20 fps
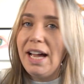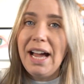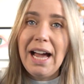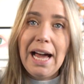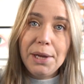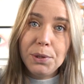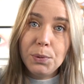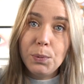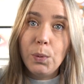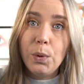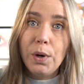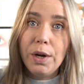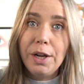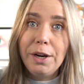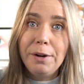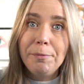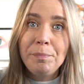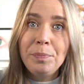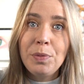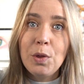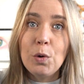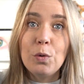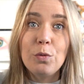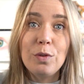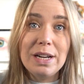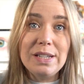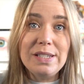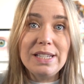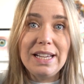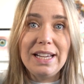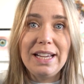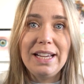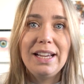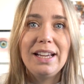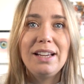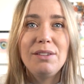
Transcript: I had one already.